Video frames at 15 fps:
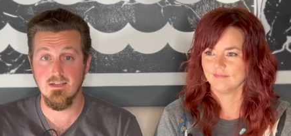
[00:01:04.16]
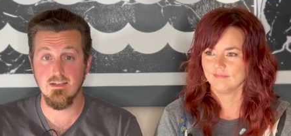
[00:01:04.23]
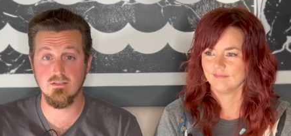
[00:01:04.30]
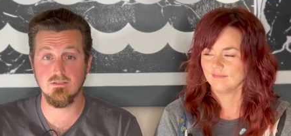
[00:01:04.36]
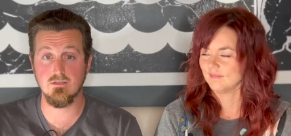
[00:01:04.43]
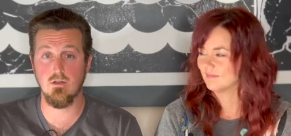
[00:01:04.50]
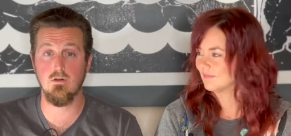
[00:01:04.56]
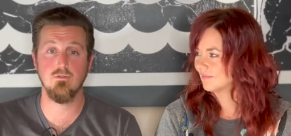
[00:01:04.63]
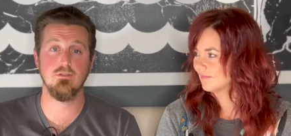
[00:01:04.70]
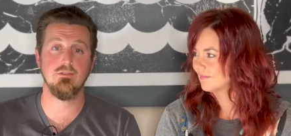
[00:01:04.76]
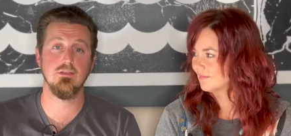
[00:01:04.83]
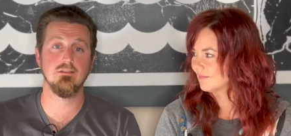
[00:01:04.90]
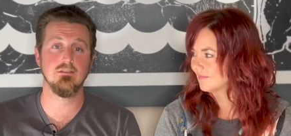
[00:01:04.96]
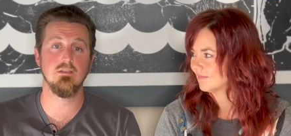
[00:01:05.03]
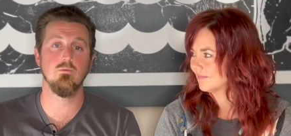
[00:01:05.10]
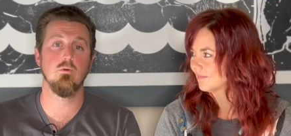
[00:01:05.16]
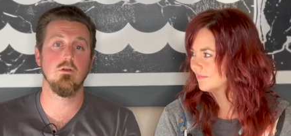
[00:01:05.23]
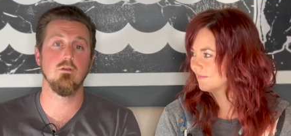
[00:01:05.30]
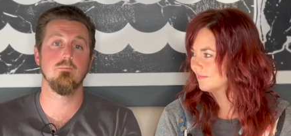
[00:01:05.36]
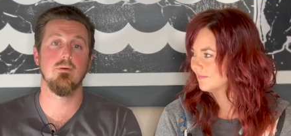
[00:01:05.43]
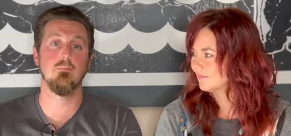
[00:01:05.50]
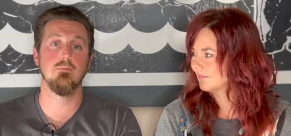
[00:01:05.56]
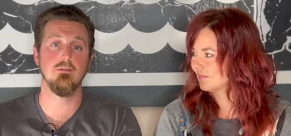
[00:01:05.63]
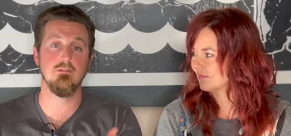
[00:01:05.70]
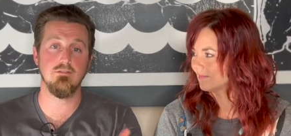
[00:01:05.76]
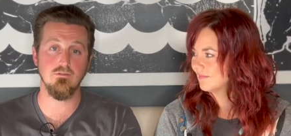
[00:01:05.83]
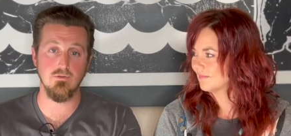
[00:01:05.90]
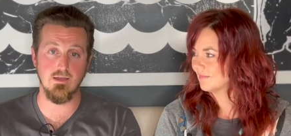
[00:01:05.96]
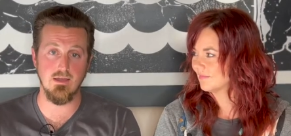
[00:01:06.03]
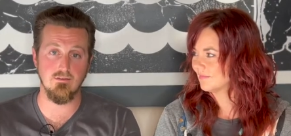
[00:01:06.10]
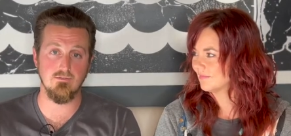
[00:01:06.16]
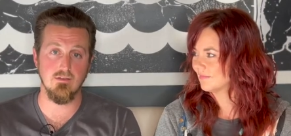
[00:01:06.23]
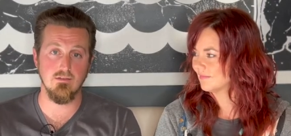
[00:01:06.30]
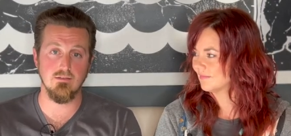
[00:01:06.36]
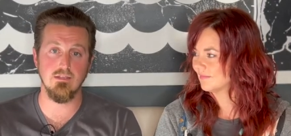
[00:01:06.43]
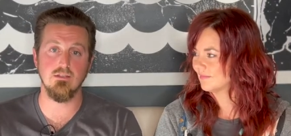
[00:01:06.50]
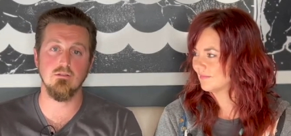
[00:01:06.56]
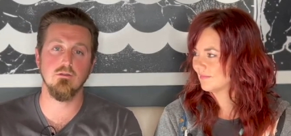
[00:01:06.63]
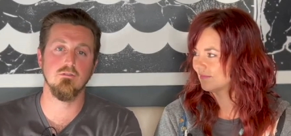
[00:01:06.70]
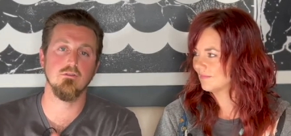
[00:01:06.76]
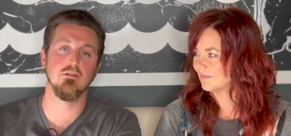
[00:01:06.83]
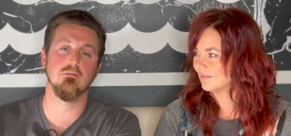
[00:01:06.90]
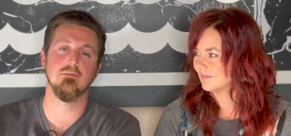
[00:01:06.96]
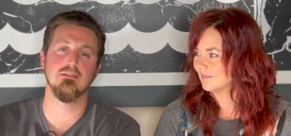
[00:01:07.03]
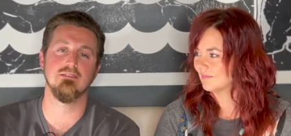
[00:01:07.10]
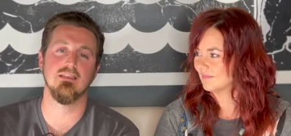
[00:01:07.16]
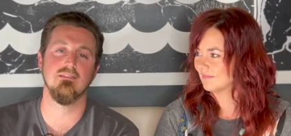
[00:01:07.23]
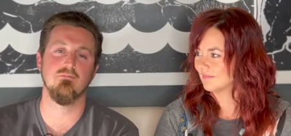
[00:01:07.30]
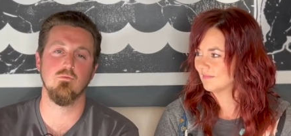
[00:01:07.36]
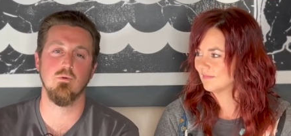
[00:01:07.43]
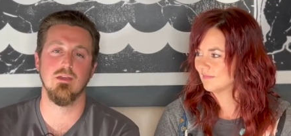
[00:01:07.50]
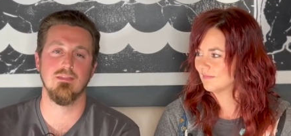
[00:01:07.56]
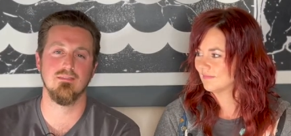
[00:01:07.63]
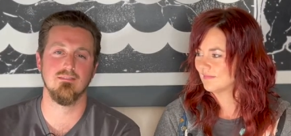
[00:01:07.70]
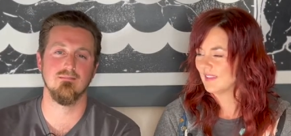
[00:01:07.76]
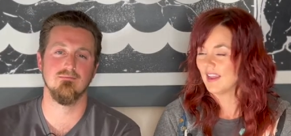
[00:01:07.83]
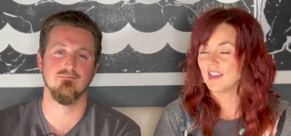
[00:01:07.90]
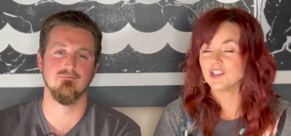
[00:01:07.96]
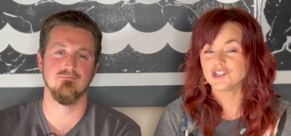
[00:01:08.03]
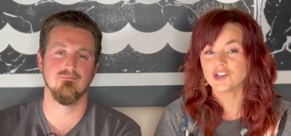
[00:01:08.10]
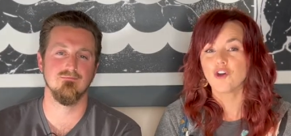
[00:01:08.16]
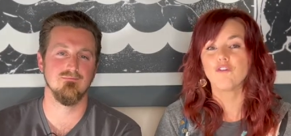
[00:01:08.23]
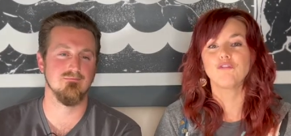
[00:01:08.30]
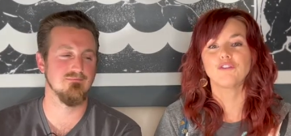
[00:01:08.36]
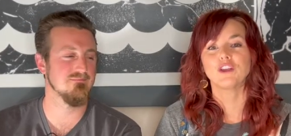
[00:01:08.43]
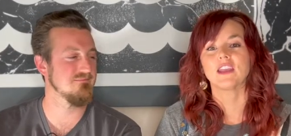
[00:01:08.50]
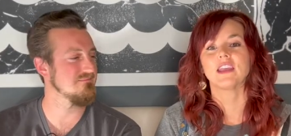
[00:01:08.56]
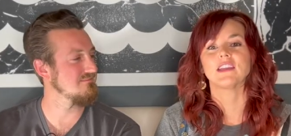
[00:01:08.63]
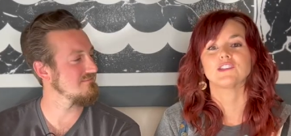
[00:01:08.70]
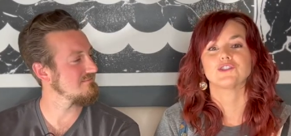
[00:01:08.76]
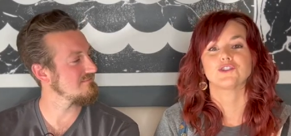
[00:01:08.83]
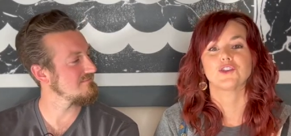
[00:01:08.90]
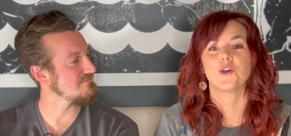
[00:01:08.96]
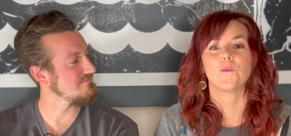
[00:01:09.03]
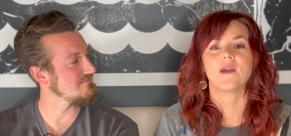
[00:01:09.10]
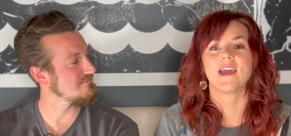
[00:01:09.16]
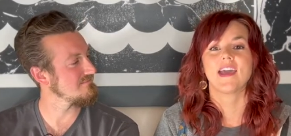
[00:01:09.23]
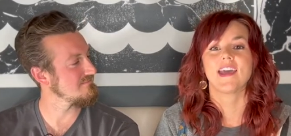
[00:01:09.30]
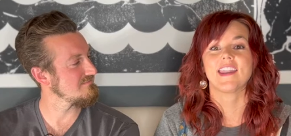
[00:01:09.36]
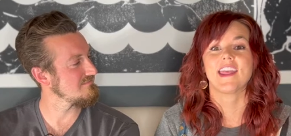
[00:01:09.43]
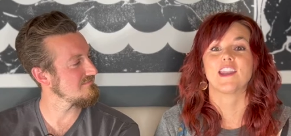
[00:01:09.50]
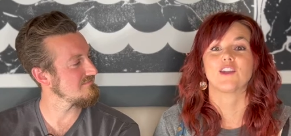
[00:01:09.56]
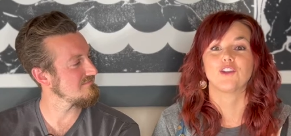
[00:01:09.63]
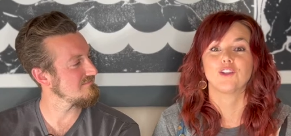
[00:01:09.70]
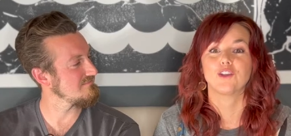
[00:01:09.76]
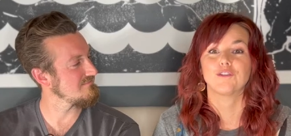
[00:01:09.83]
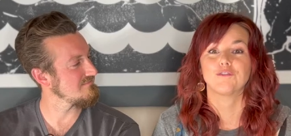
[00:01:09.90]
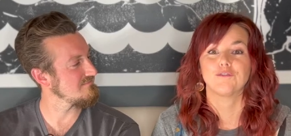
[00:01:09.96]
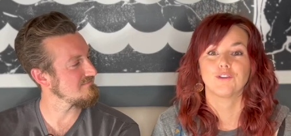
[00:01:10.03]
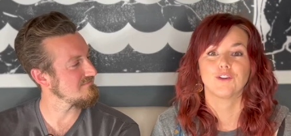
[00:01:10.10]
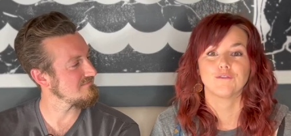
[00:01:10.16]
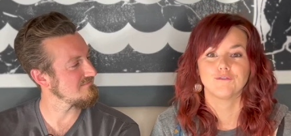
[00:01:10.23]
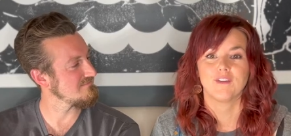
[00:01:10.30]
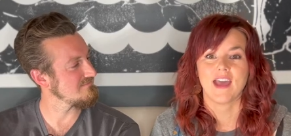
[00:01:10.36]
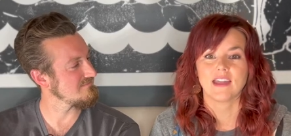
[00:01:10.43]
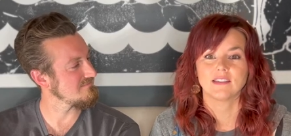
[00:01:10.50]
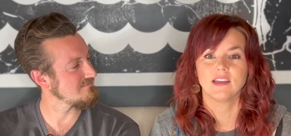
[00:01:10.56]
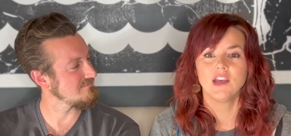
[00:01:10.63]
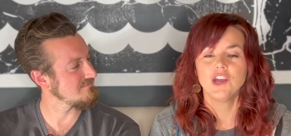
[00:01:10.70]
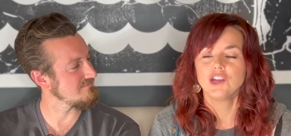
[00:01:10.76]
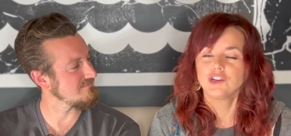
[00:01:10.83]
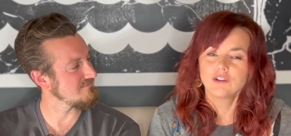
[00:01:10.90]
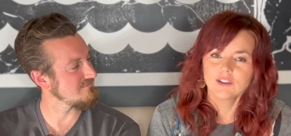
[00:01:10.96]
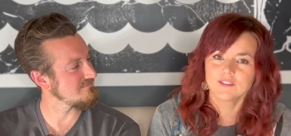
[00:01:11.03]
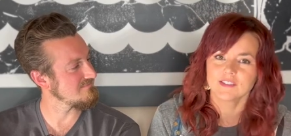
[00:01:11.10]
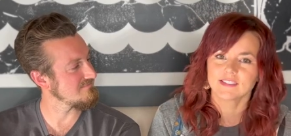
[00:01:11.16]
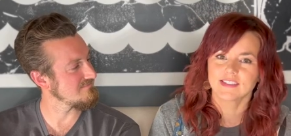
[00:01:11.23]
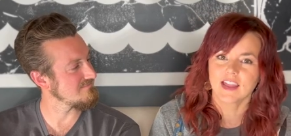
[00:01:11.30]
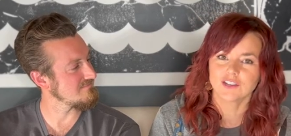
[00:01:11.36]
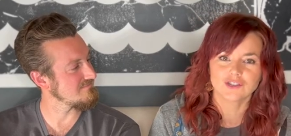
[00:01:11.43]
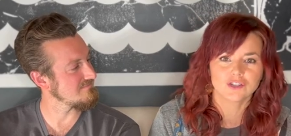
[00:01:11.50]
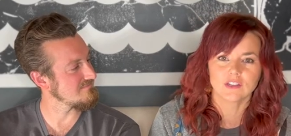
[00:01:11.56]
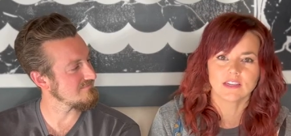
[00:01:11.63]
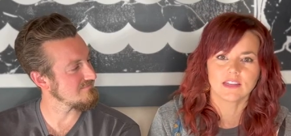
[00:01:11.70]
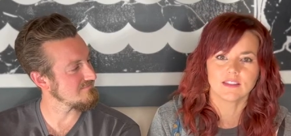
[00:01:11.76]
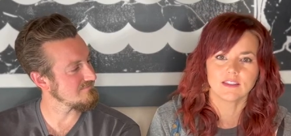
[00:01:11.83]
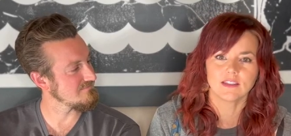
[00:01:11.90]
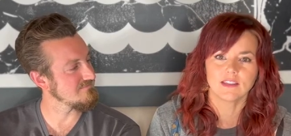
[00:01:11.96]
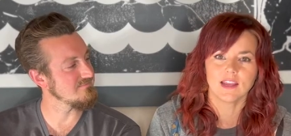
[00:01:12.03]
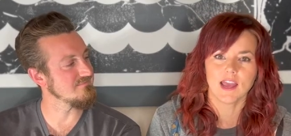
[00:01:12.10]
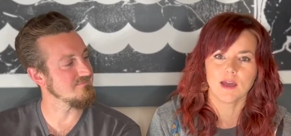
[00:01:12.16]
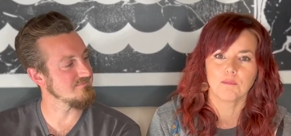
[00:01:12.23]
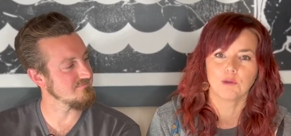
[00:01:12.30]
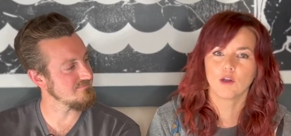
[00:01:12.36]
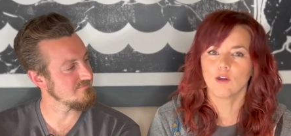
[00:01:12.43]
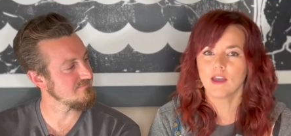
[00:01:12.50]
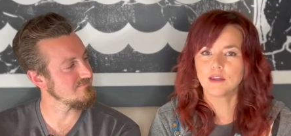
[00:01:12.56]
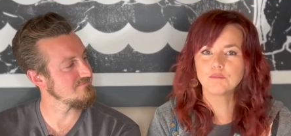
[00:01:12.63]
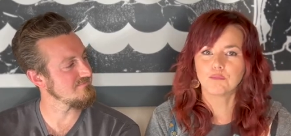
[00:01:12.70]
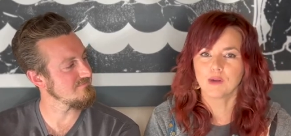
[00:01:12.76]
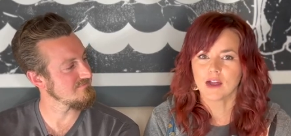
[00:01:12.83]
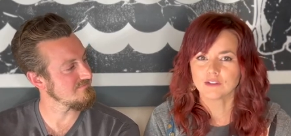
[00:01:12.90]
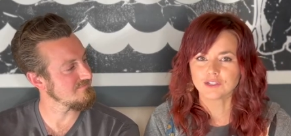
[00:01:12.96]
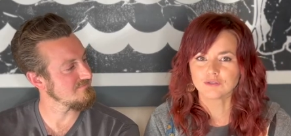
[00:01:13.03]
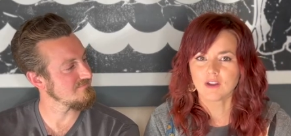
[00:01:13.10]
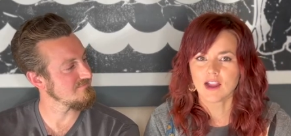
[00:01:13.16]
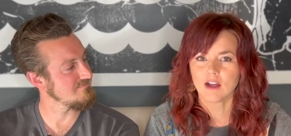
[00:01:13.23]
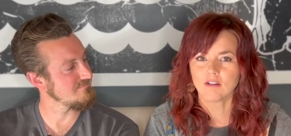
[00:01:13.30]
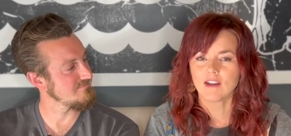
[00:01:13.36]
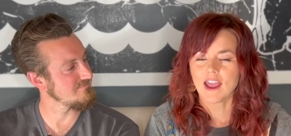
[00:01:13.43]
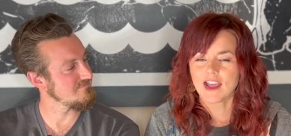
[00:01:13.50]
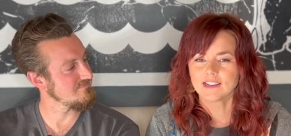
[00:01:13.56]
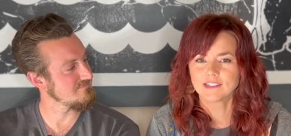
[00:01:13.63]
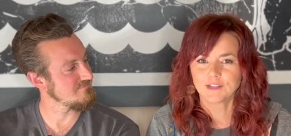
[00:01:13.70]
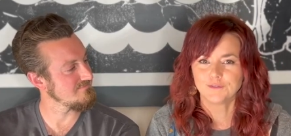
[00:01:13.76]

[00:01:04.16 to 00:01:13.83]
Speaker 1: It's just all the things that you want your puppy to have that you know they're gonna be safe with.
Speaker 2: And don't forget to go ahead and look for a vet. You don't have to schedule anything yet, but go ahead and browse around, ask a